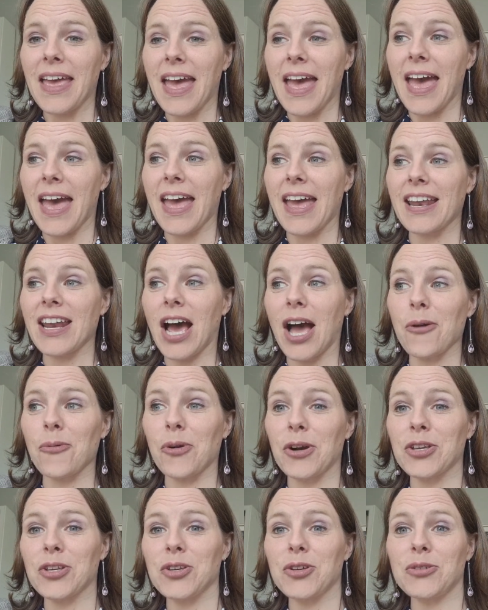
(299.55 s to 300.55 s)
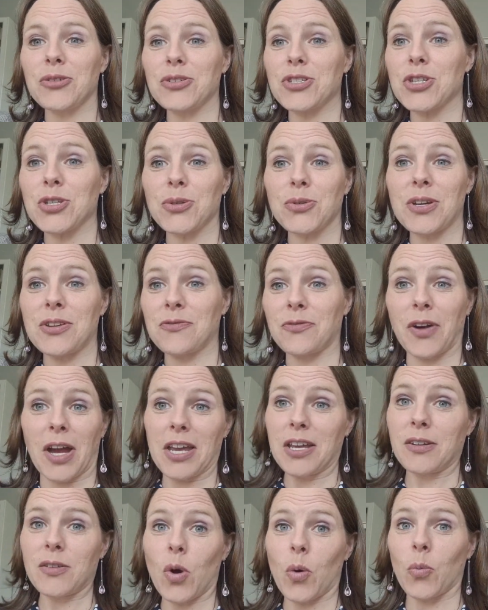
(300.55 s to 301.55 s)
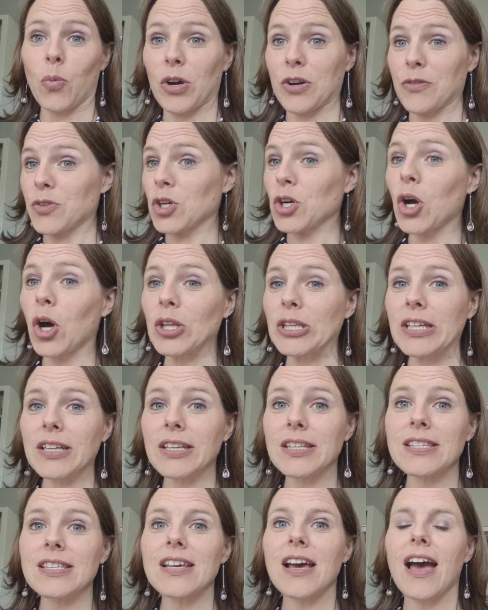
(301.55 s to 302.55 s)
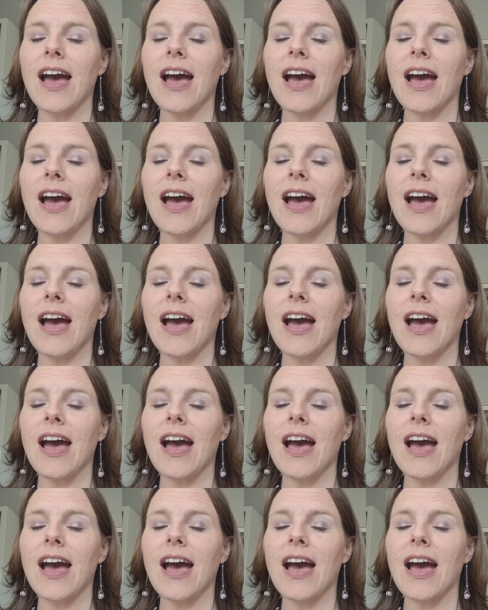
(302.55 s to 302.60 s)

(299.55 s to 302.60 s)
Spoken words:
and I want you to invite one of your colleagues,